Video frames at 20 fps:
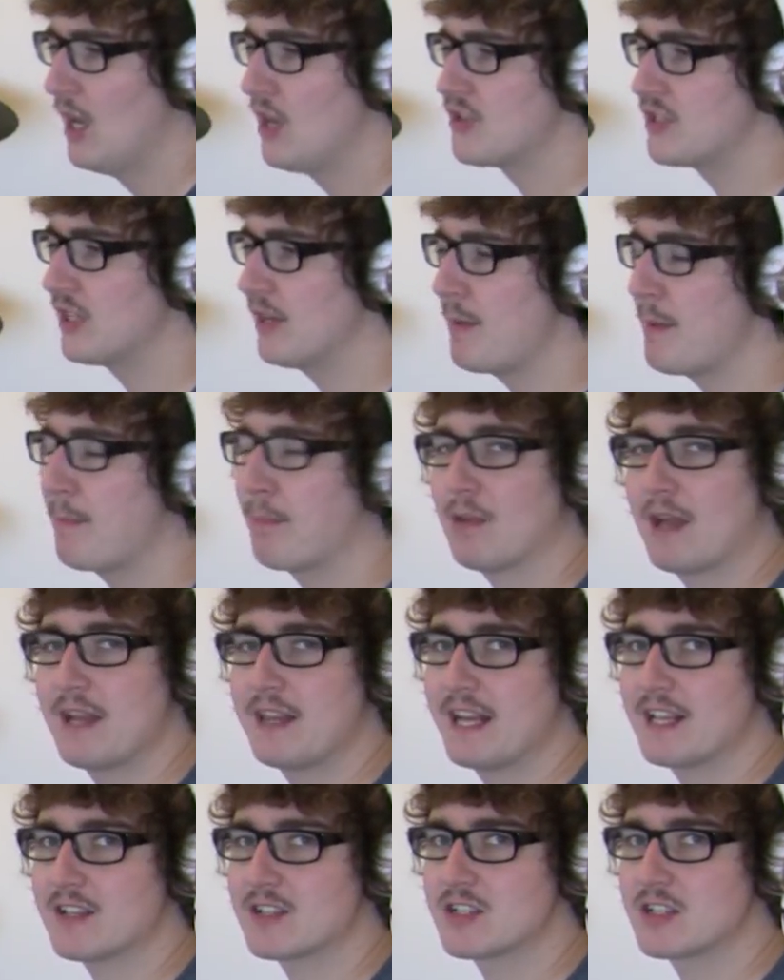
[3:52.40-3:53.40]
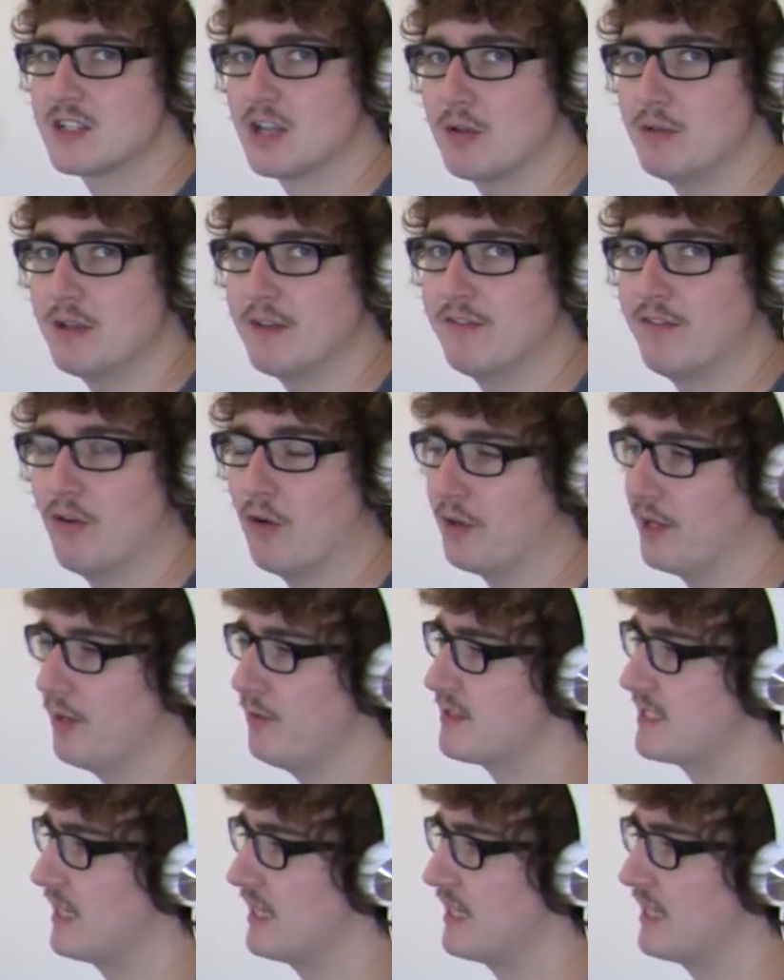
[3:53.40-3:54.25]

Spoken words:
So let me play that slowly for you.